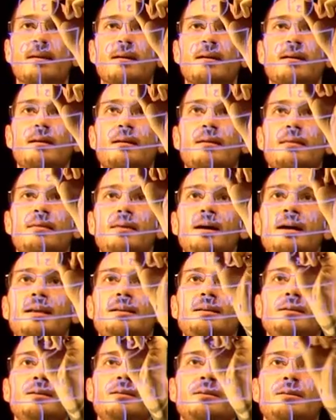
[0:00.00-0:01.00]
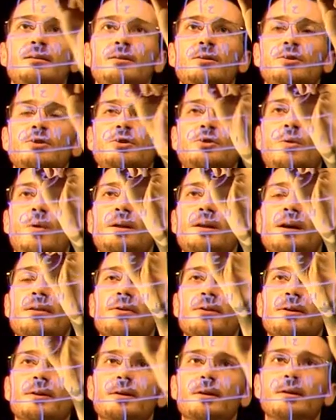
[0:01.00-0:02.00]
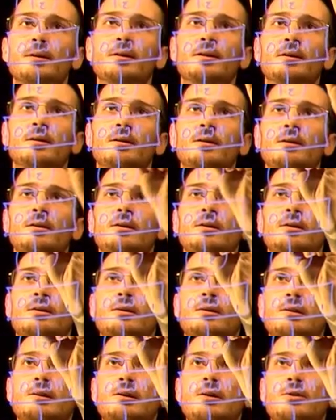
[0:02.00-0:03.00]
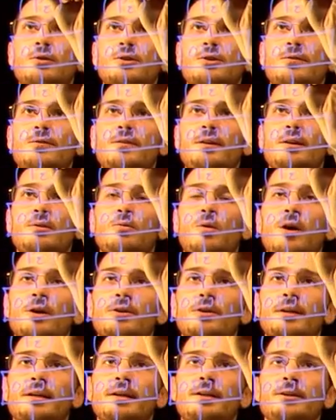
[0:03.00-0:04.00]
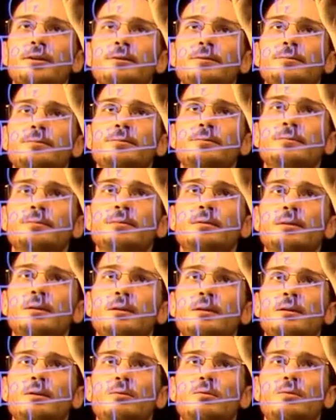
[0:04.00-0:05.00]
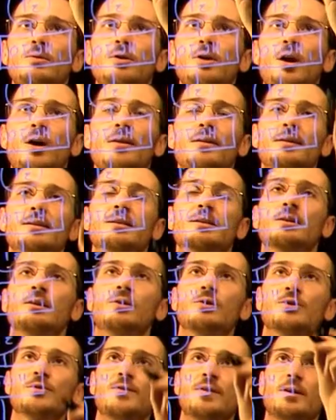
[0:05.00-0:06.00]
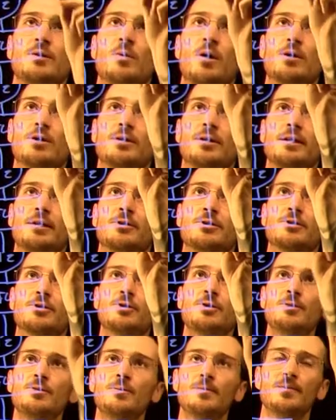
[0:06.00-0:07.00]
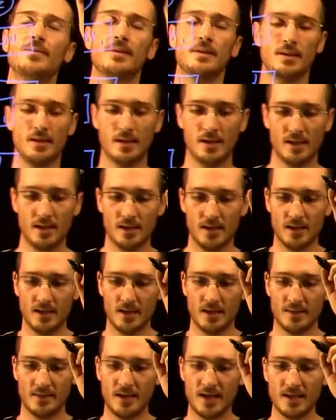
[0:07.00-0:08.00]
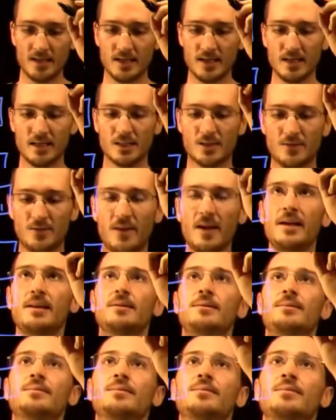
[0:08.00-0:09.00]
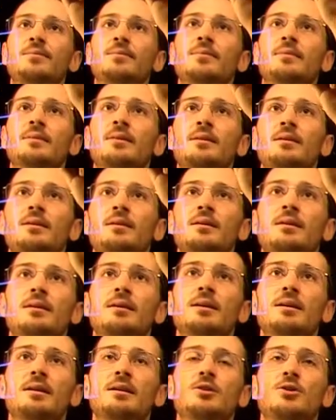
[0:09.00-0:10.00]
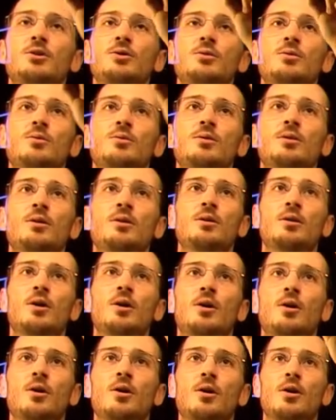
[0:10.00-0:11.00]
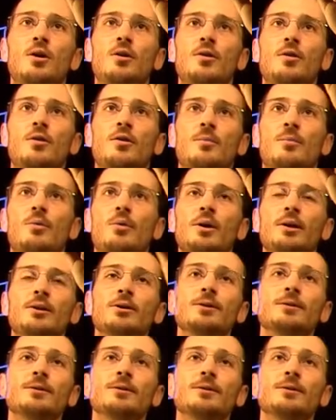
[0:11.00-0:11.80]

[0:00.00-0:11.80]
then to another closed feed water heater. We'll call this closed feed water heater 2. Then it's fed into the boiler